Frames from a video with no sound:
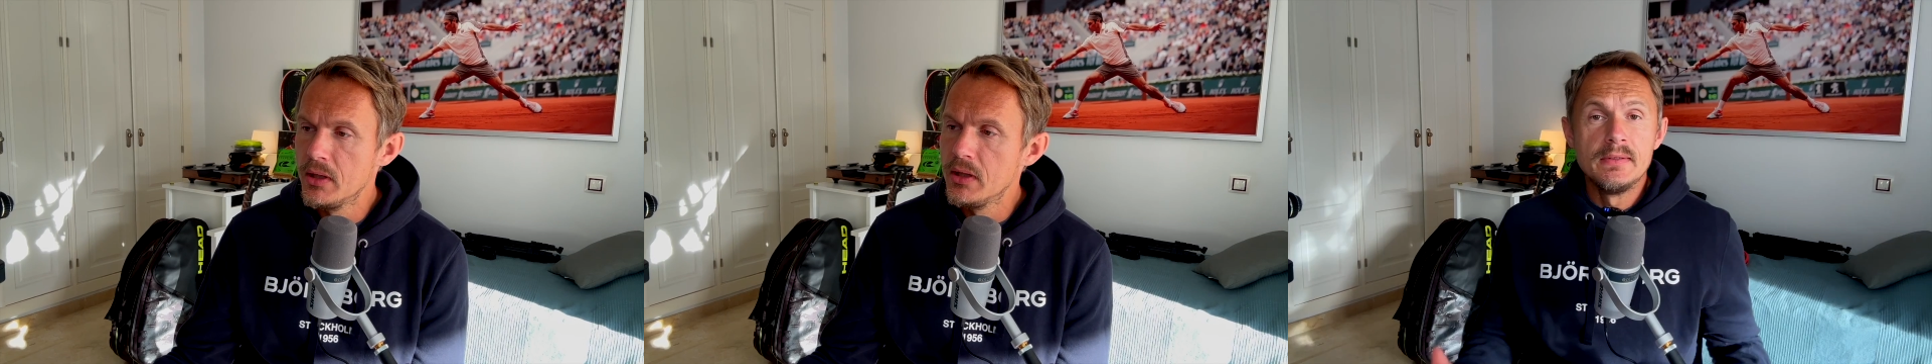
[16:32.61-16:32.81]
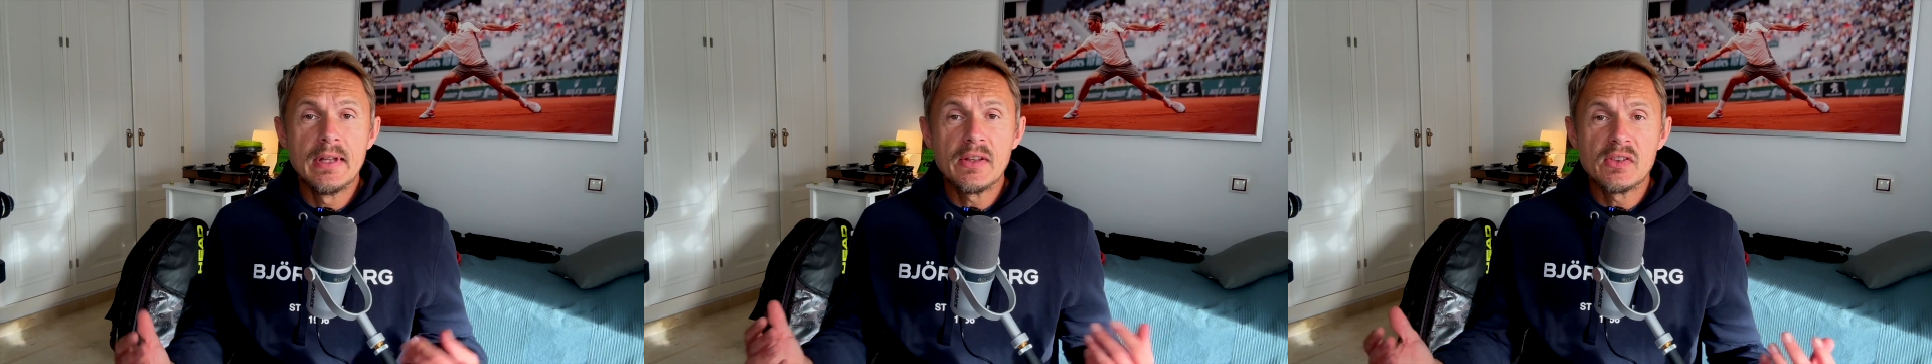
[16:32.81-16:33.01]

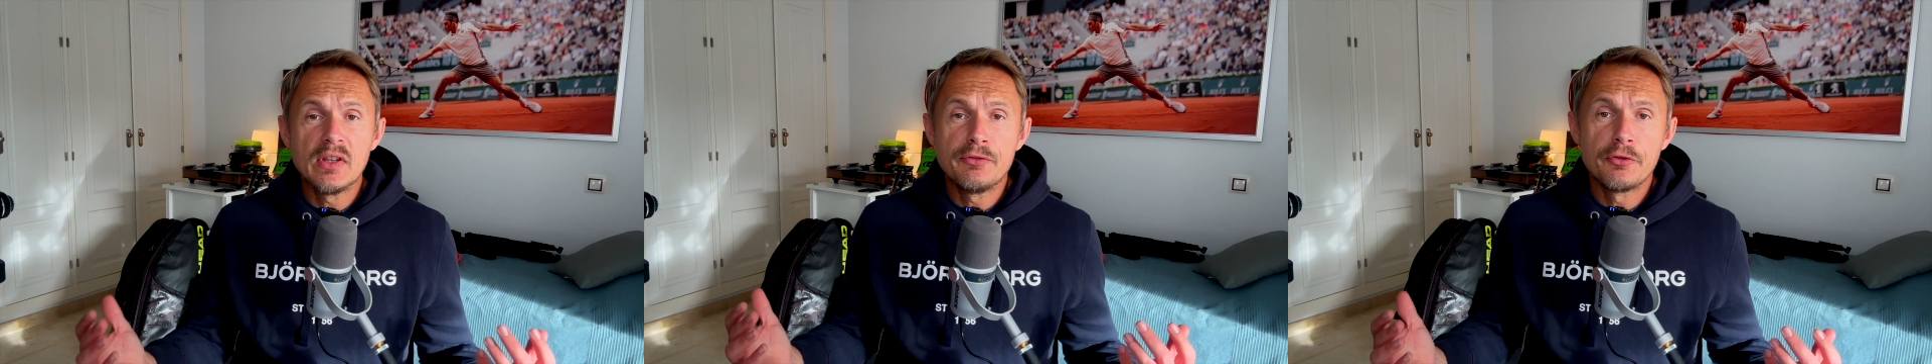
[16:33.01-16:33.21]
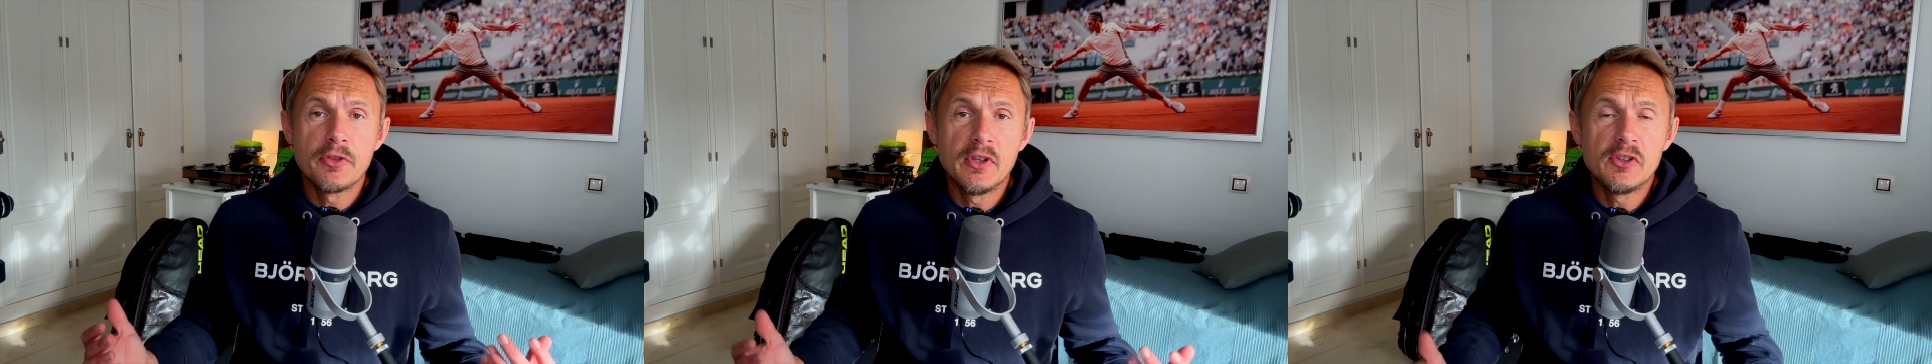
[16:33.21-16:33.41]
That's
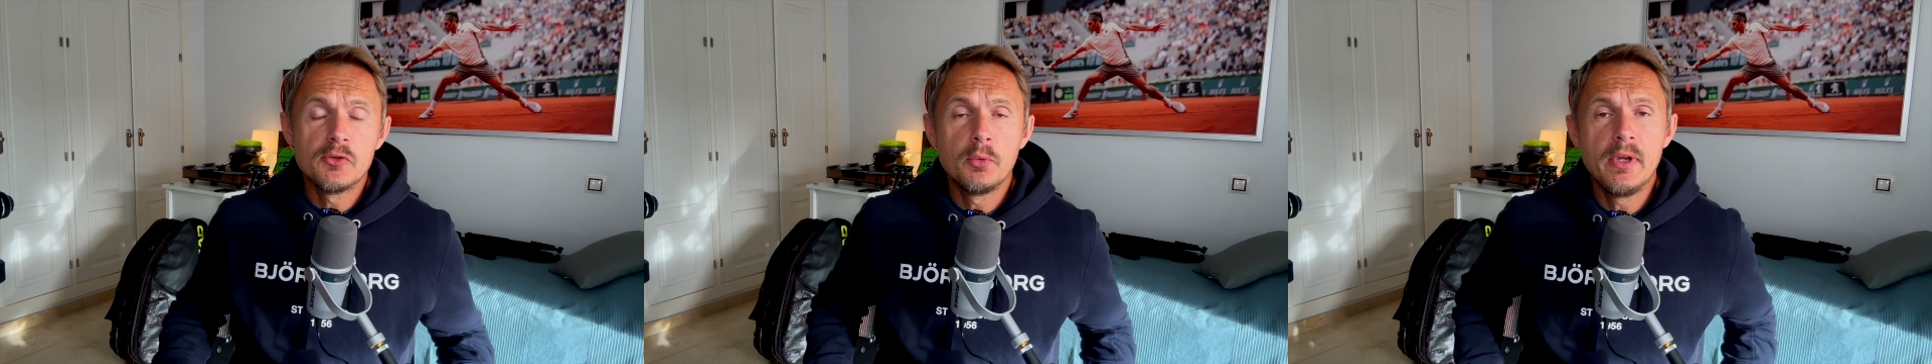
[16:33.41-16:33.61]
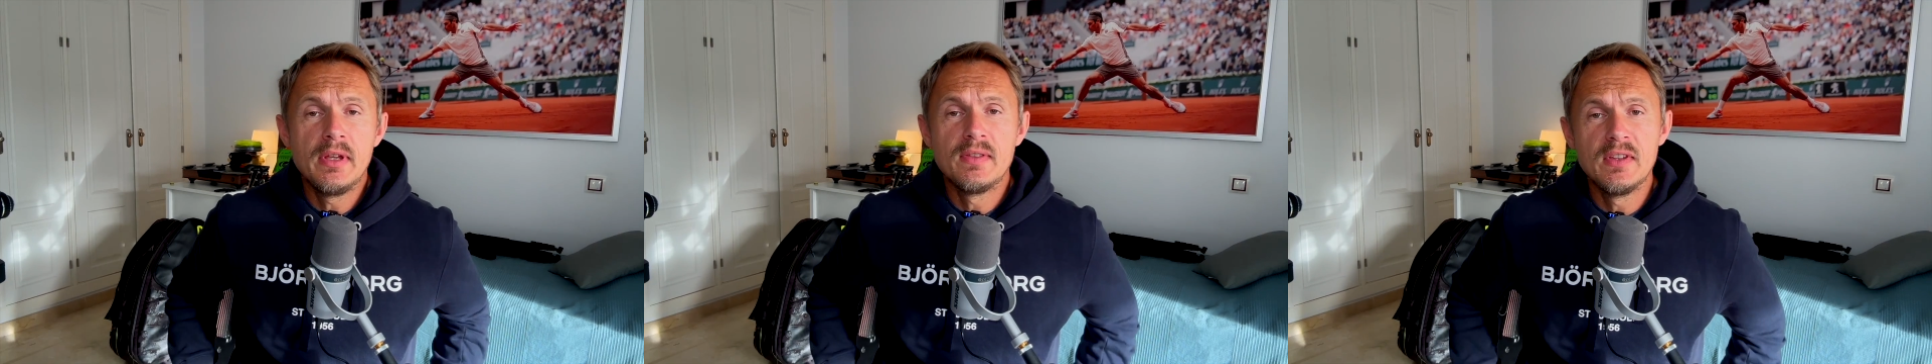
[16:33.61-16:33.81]
it for this
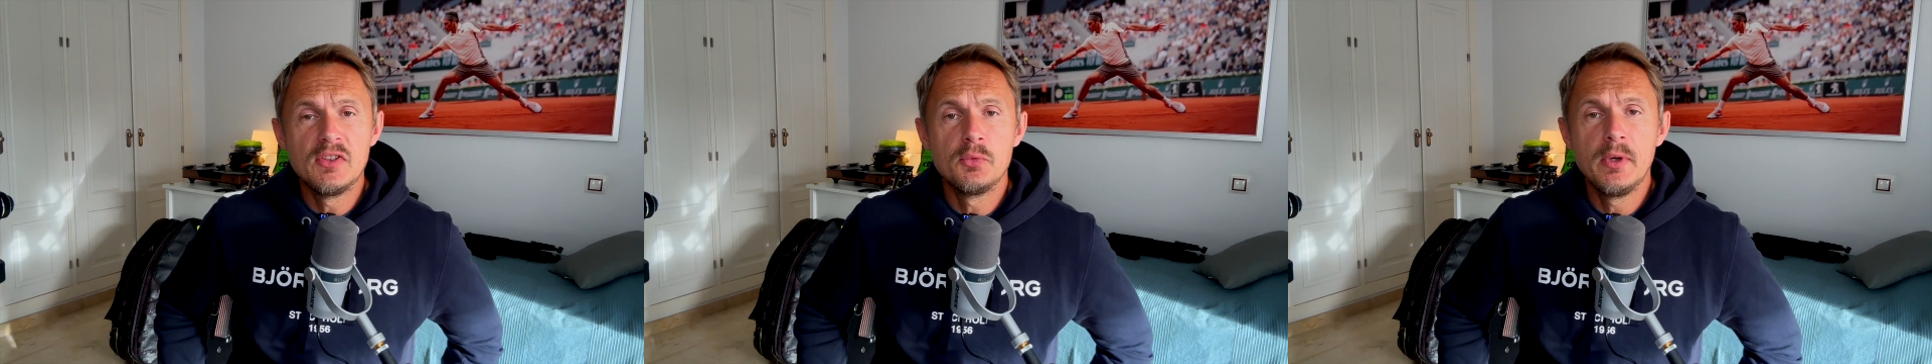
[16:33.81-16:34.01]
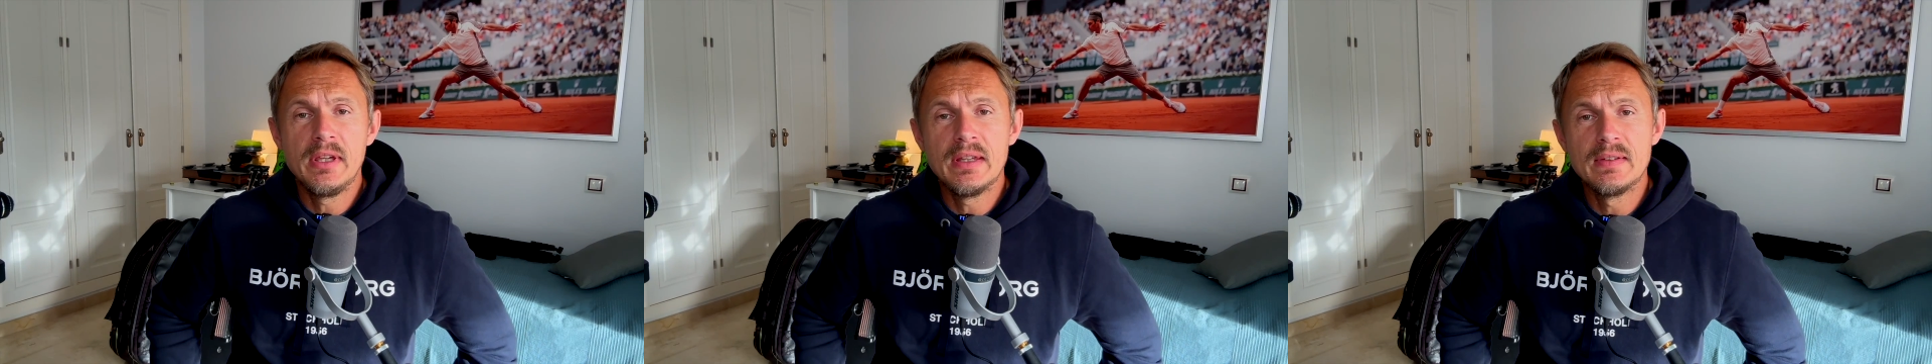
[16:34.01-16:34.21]

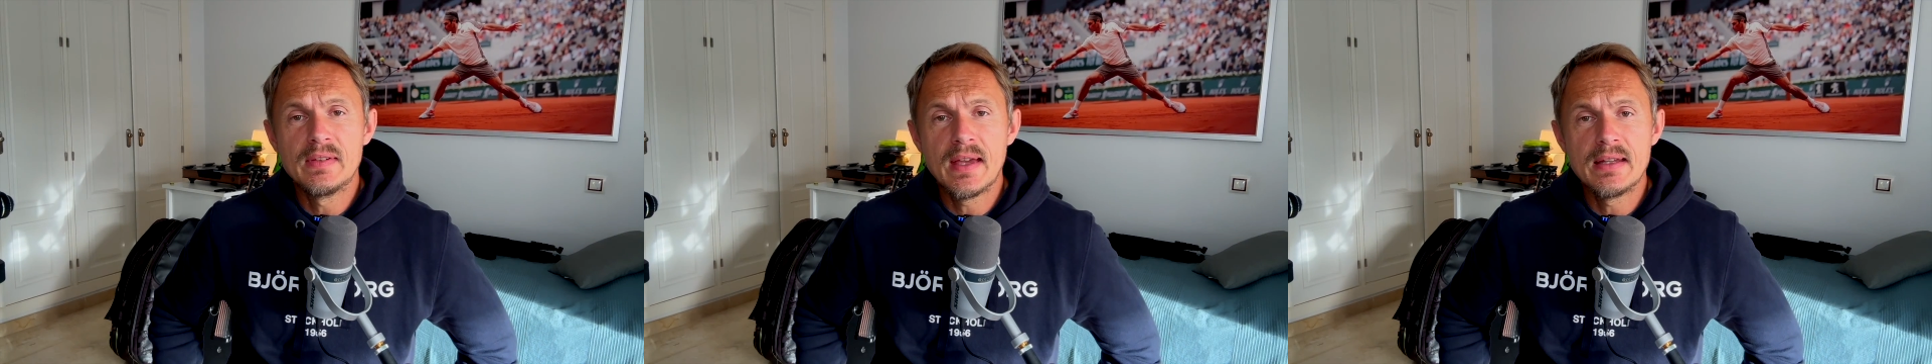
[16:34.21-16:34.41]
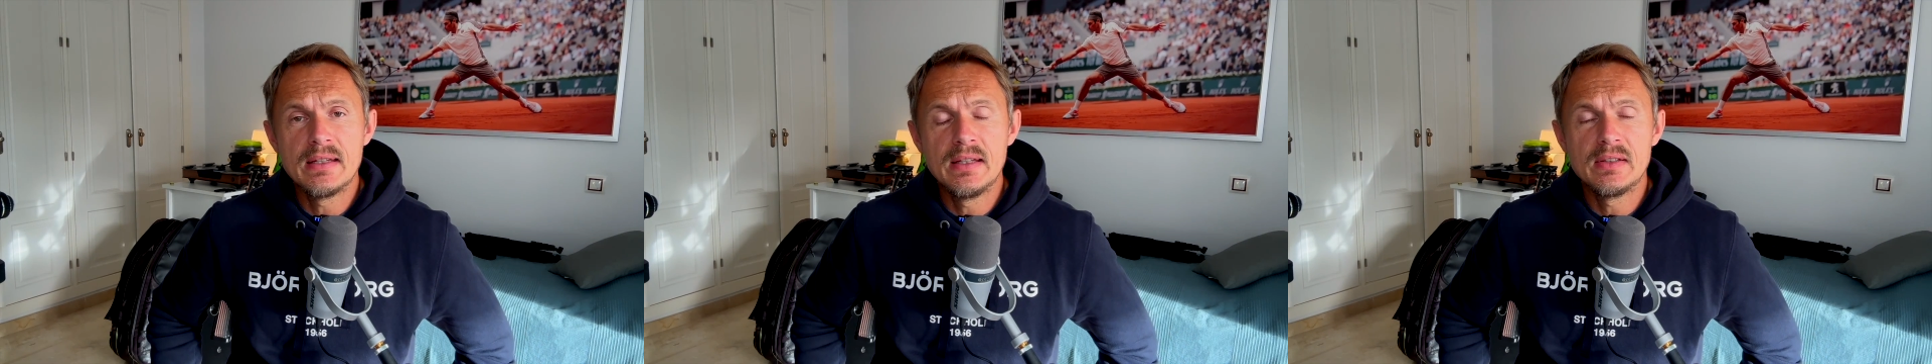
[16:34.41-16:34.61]
week in
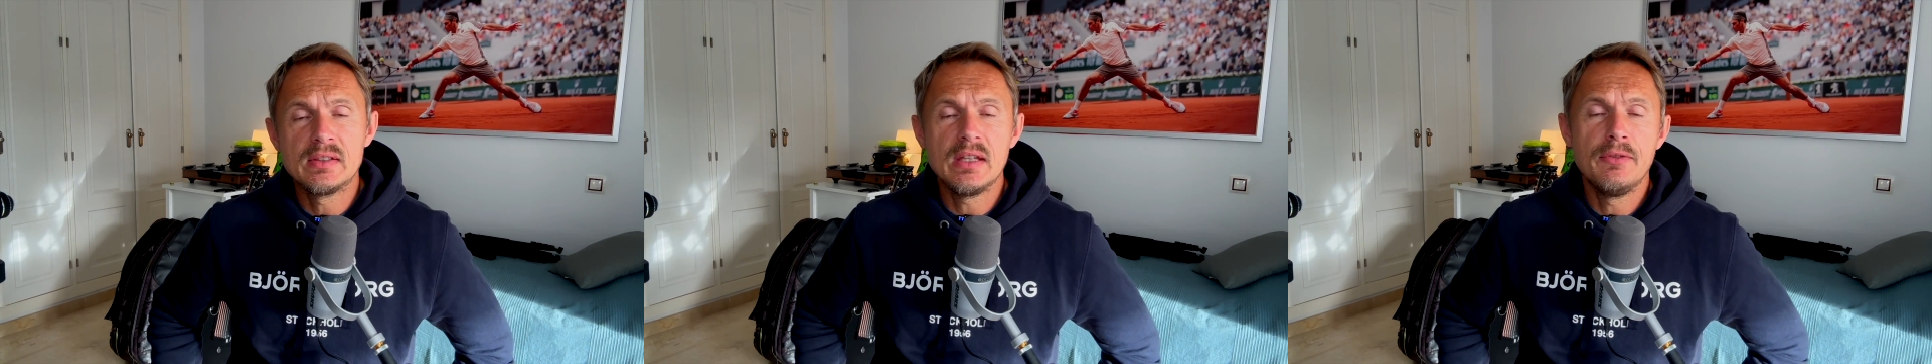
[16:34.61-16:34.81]
tennis.